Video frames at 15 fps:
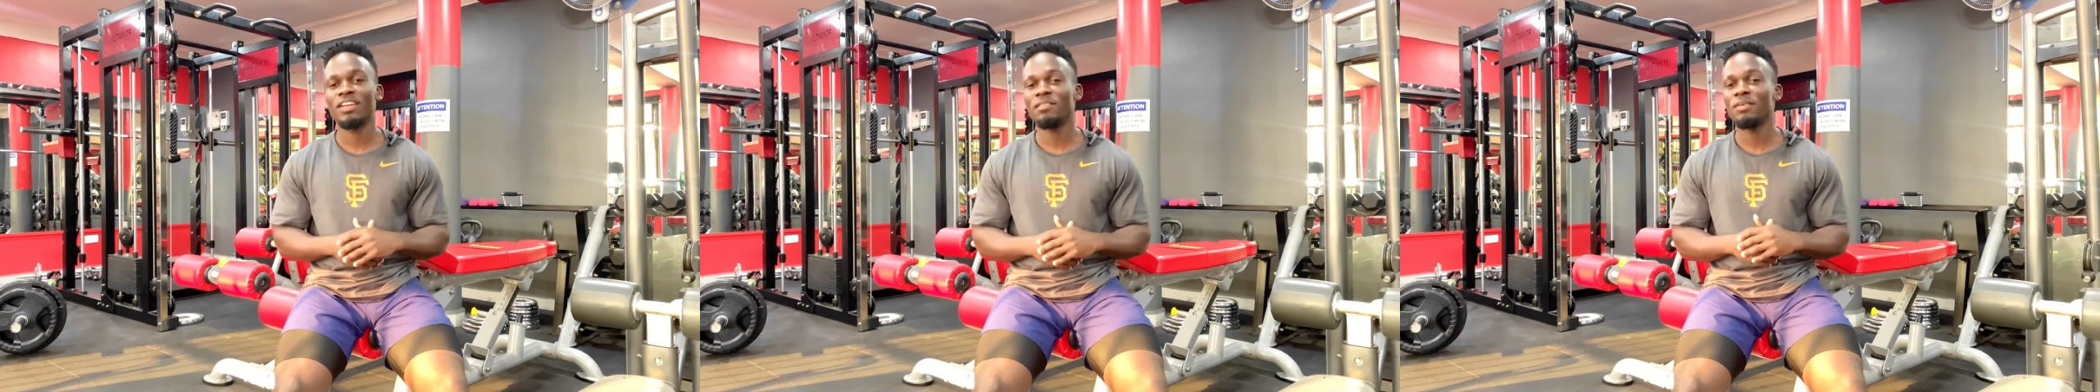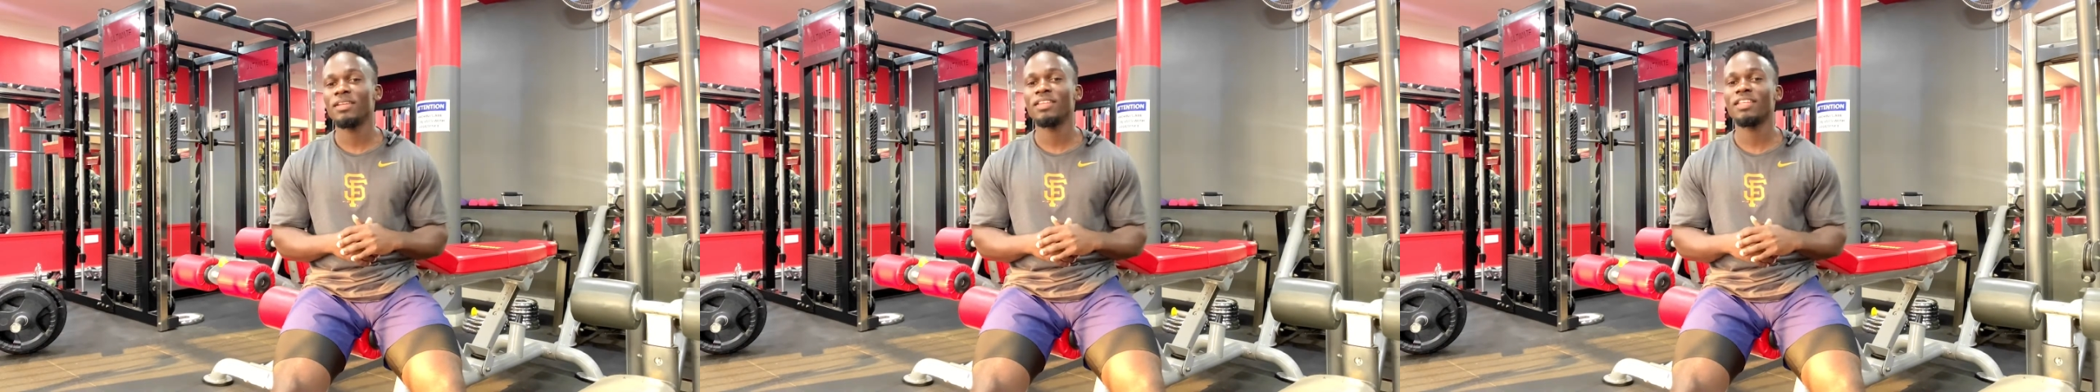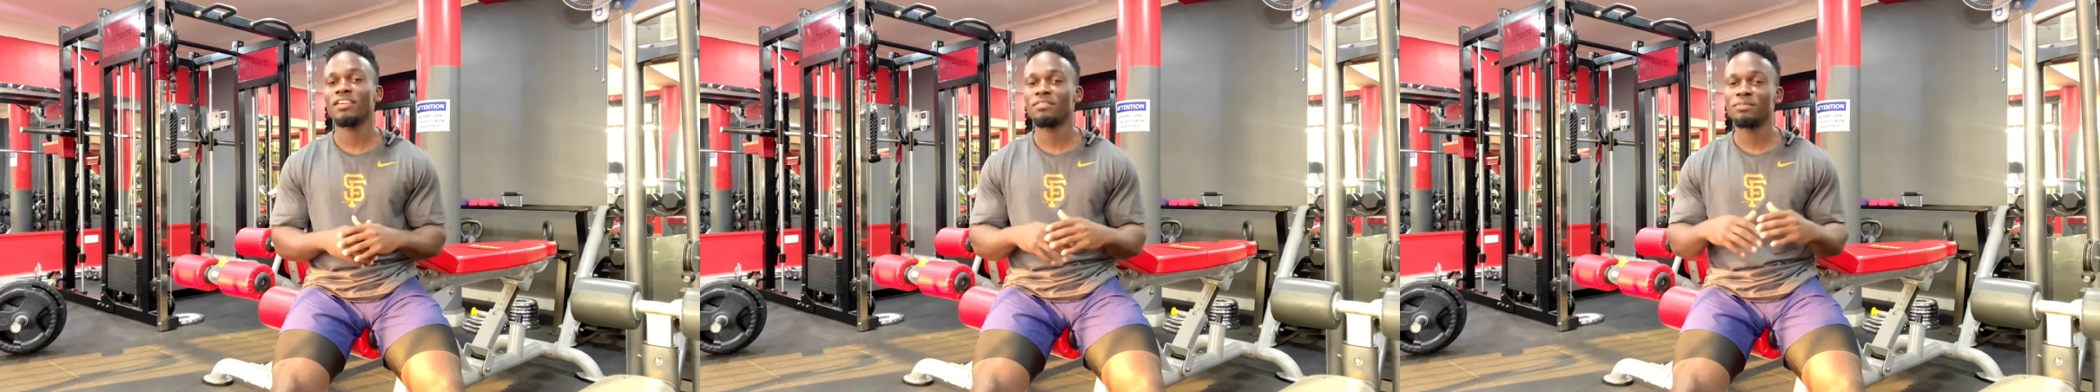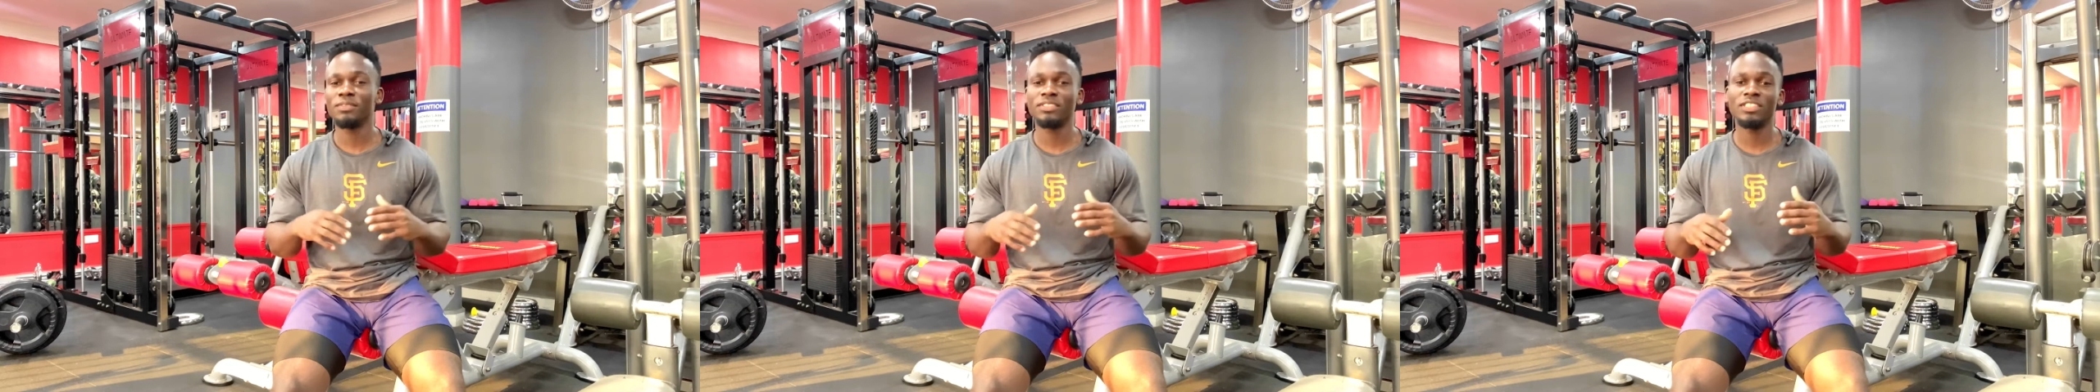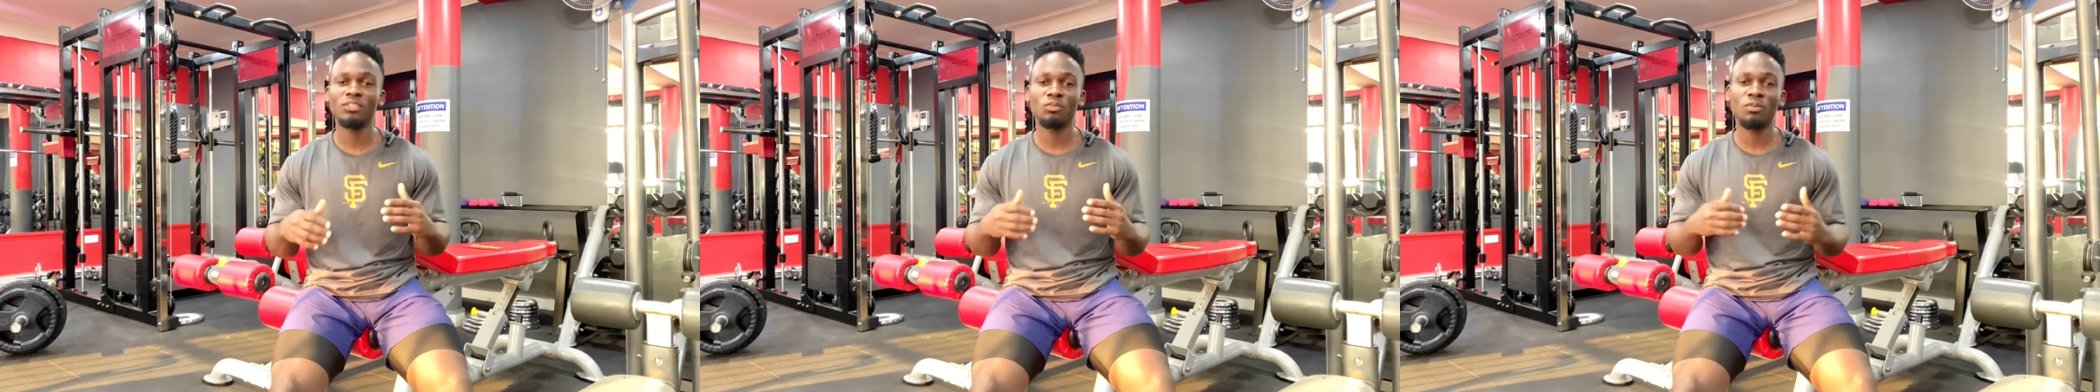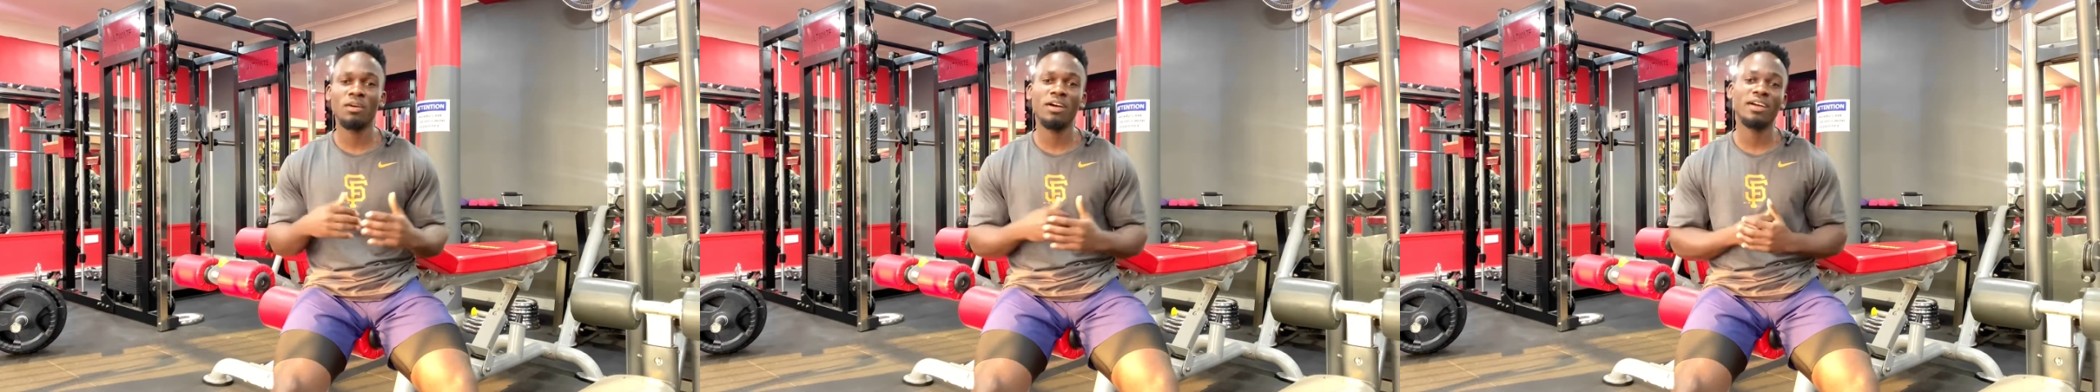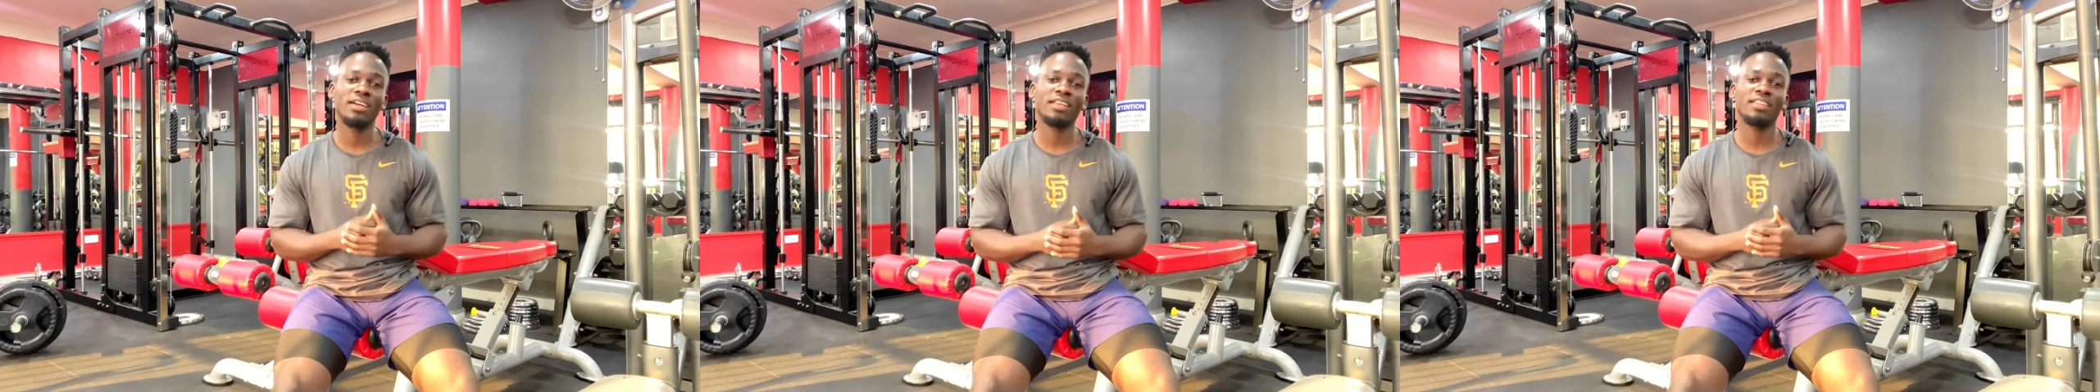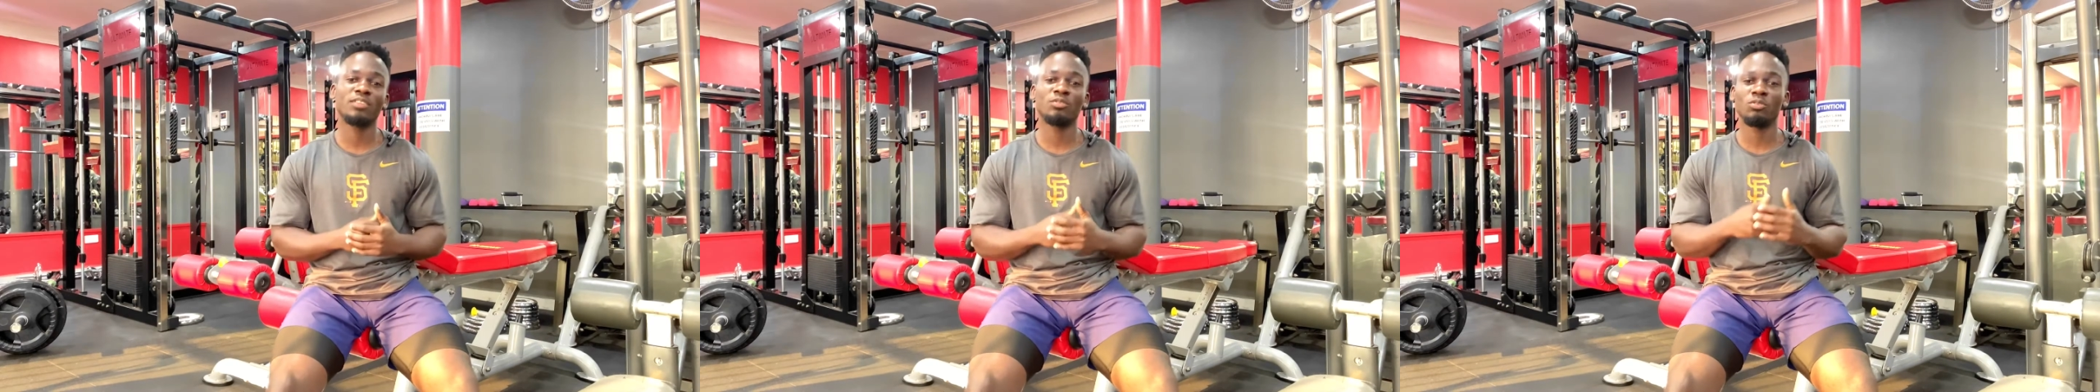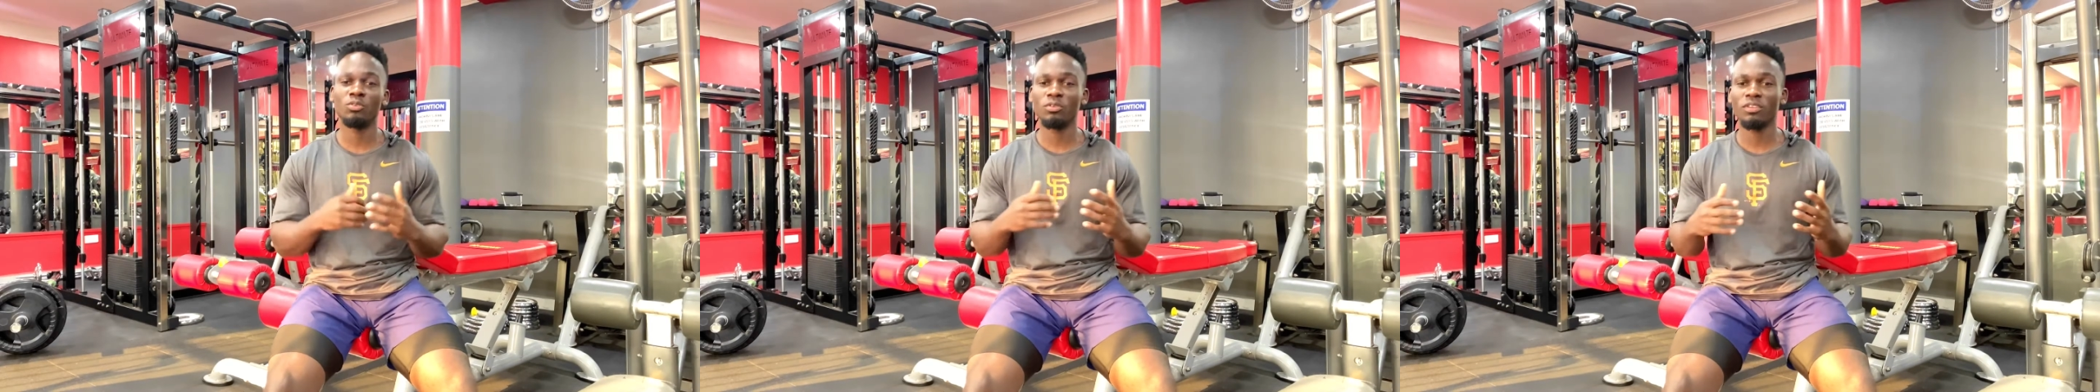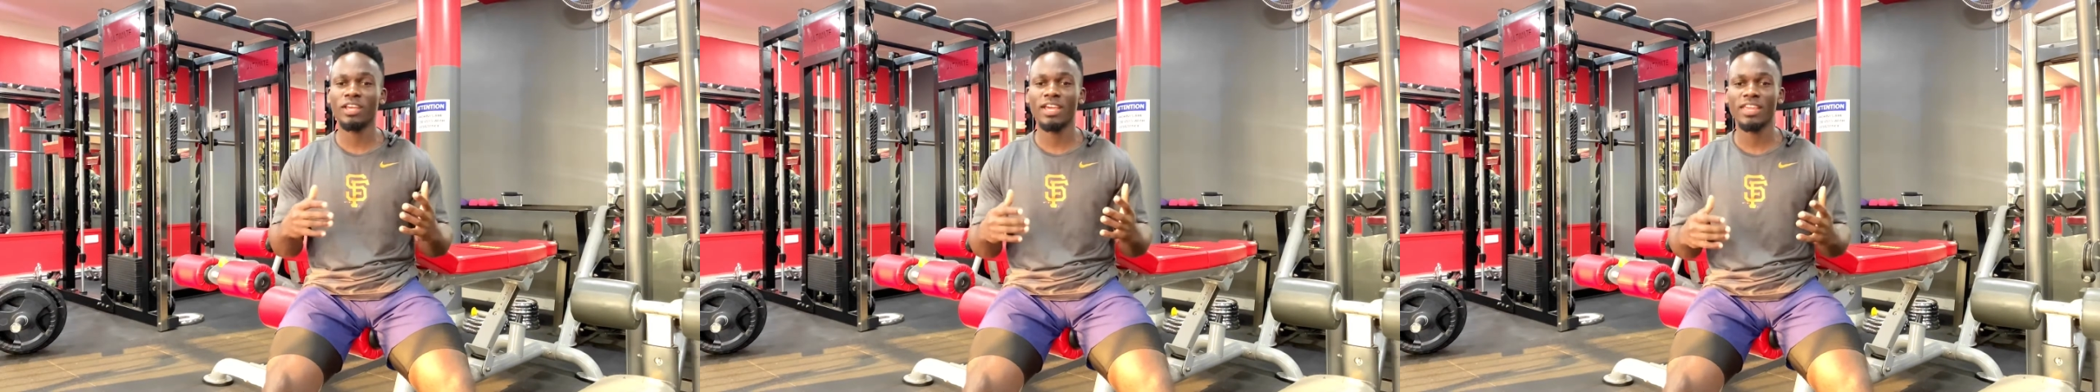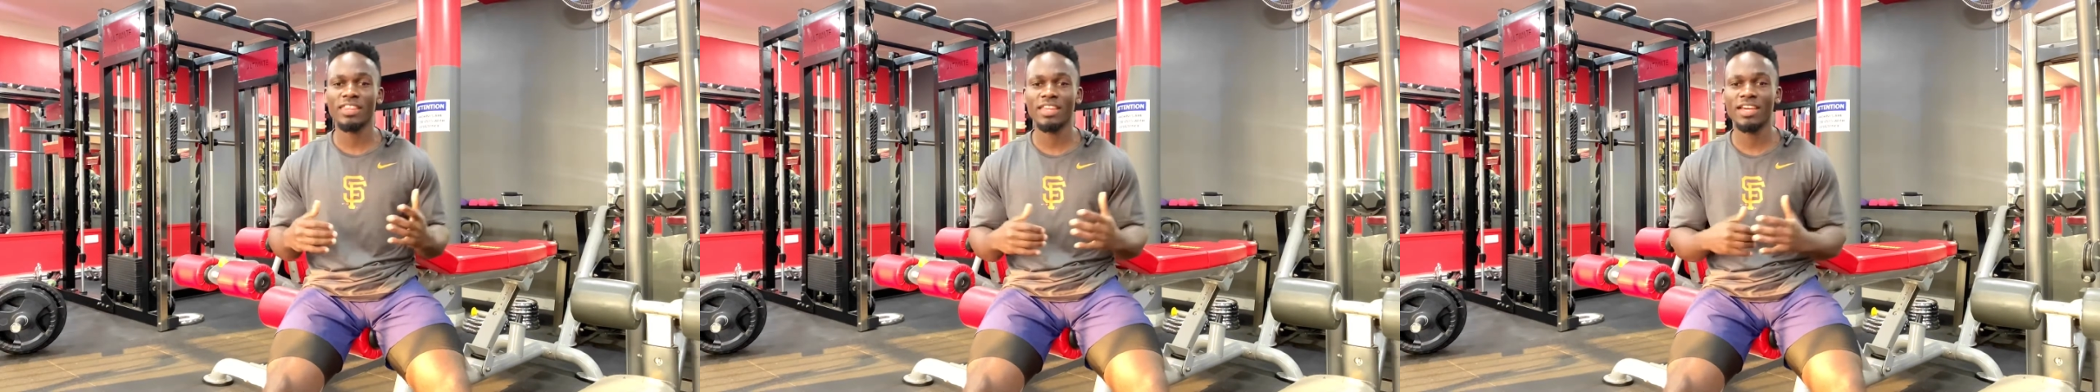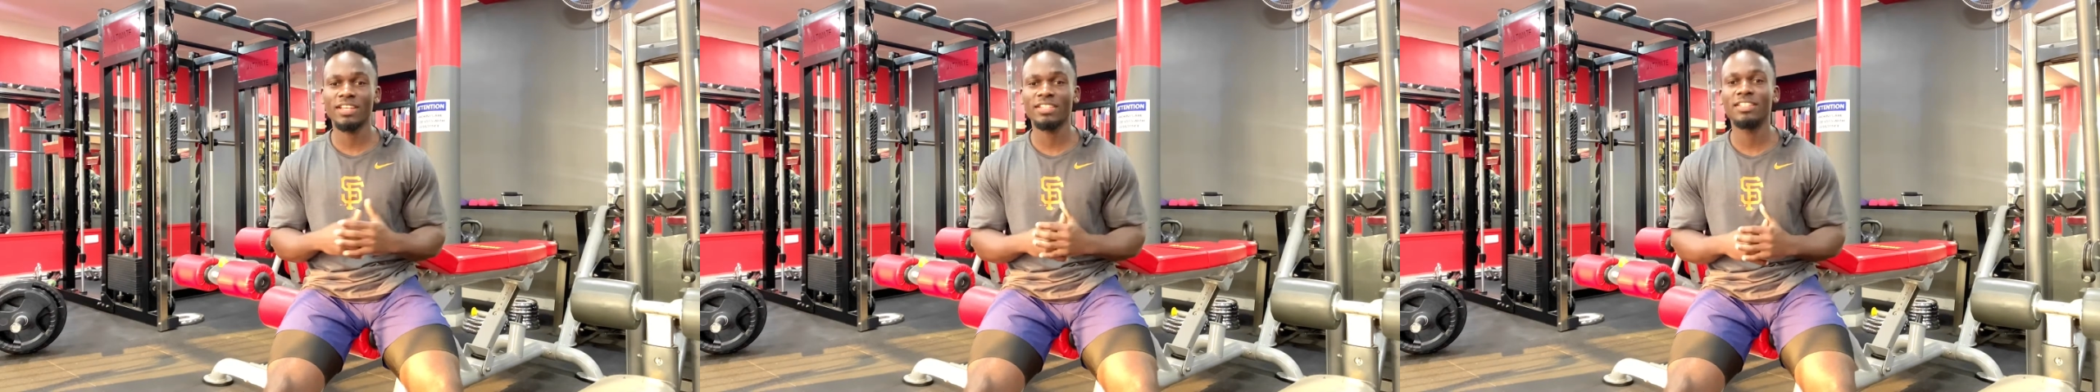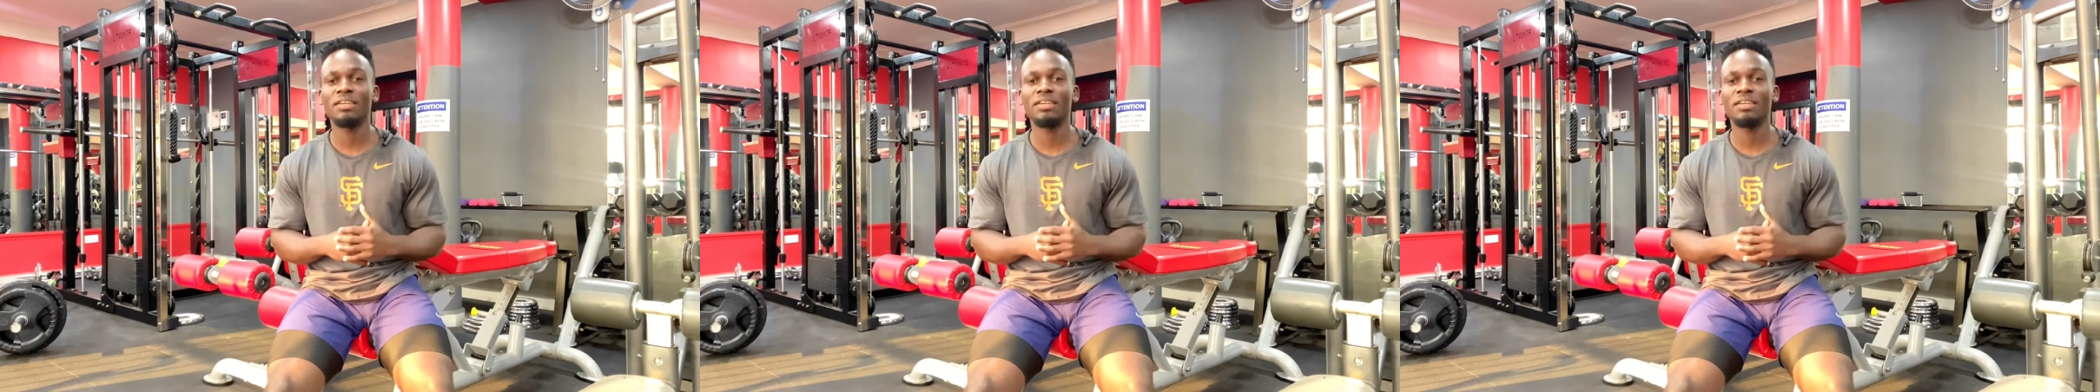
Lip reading: I mean, they're putting work to look like that.